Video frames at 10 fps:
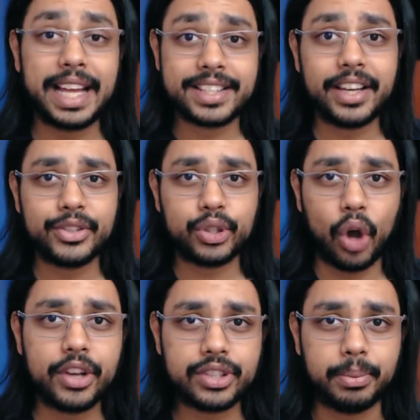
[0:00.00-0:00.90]
sounds so
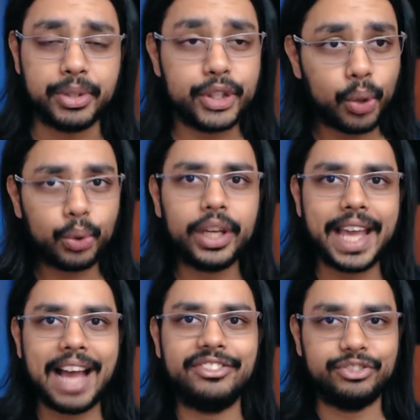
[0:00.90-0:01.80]
awesome. You don't really
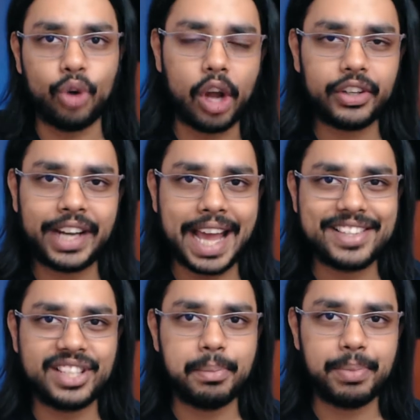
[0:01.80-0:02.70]
have Ballrun
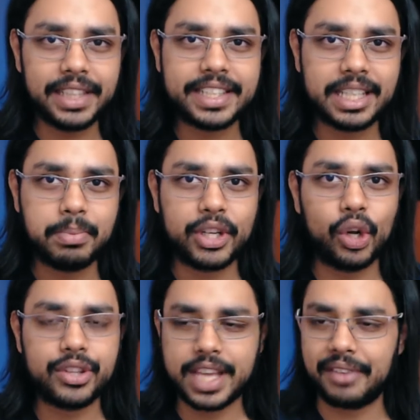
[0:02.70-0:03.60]
as the ability, but you
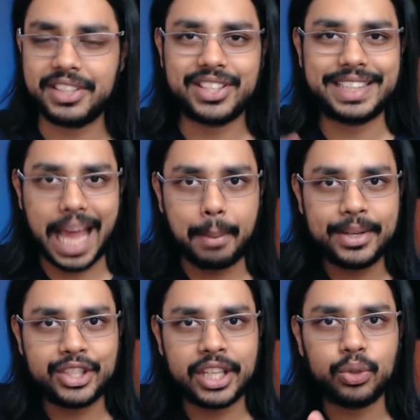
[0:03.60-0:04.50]
also have this
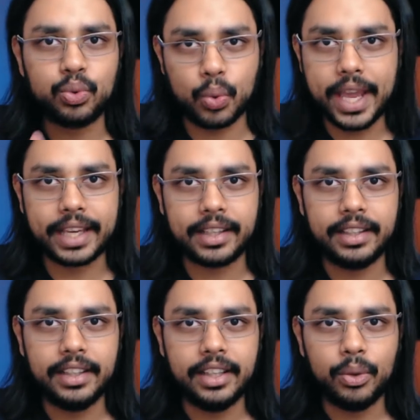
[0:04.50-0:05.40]
damaging ring,
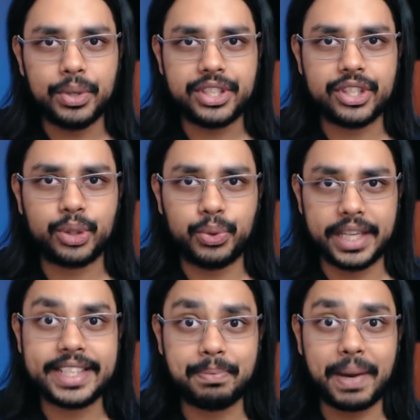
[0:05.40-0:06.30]
which is
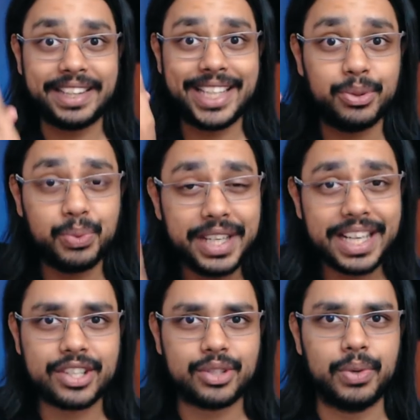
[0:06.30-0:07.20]
created by the
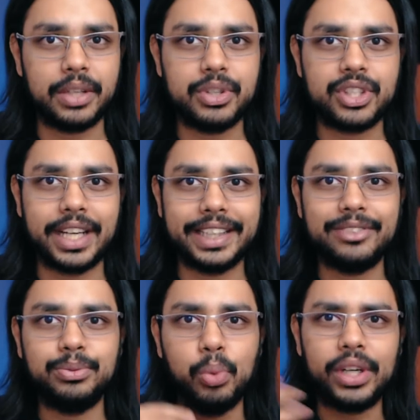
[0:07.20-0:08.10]
Arena's Ring, which can
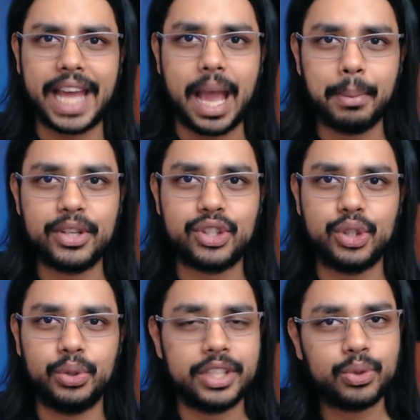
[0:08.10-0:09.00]
give more damage
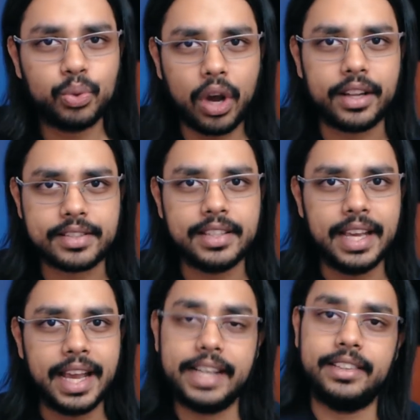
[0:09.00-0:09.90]
to the squads.
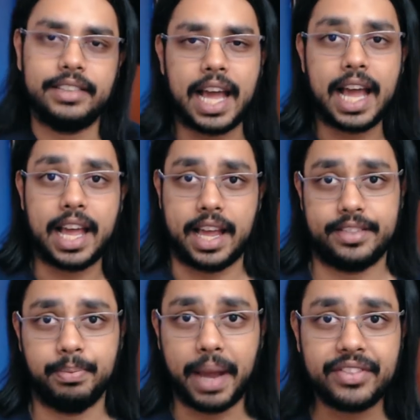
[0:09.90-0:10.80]
And
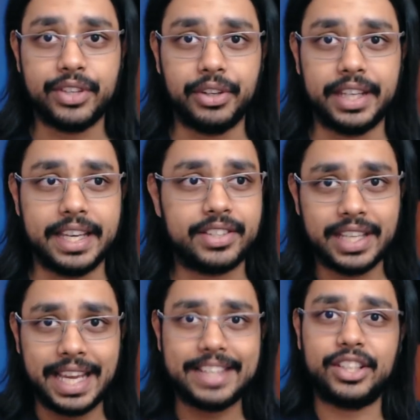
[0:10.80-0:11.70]
as my theory is,
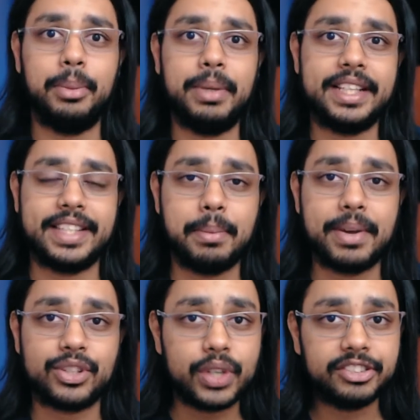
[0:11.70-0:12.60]
it's going to be the same
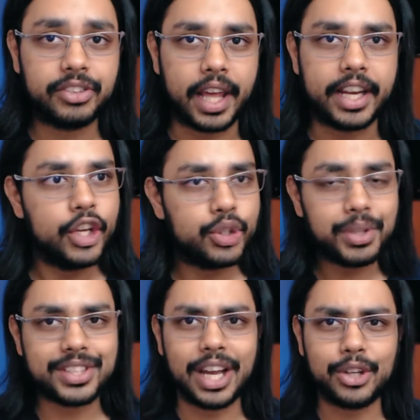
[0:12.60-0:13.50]
as Ring Flare. So
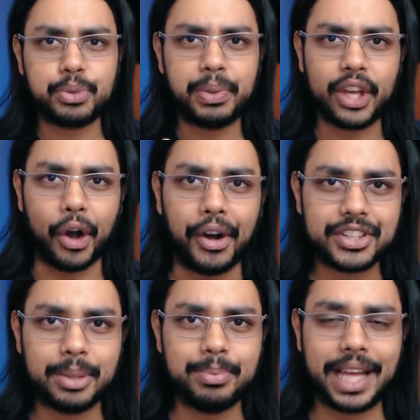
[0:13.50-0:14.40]
it sounds pretty
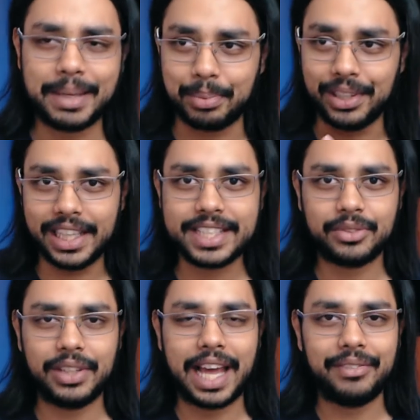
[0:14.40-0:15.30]
awesome that Blisk
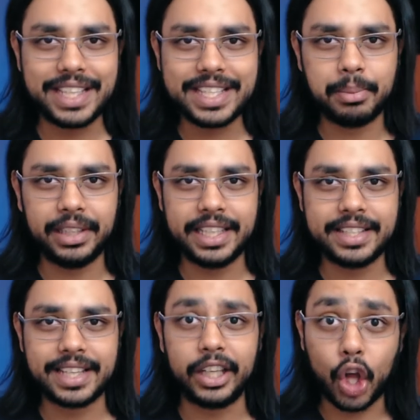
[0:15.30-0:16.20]
will have these
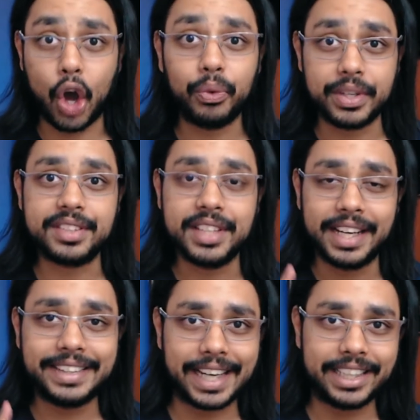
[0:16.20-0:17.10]
abilities along with
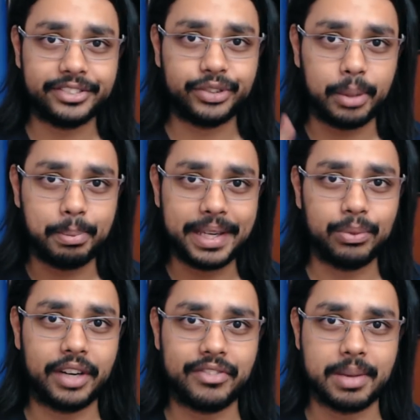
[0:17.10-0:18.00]
Titanfall being
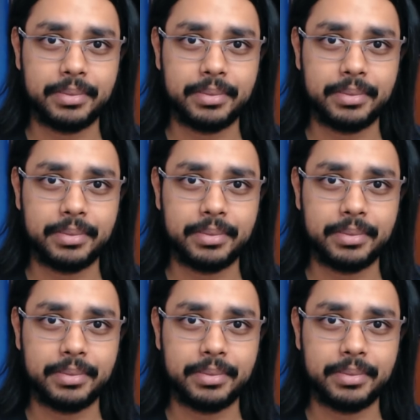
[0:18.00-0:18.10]
one of them.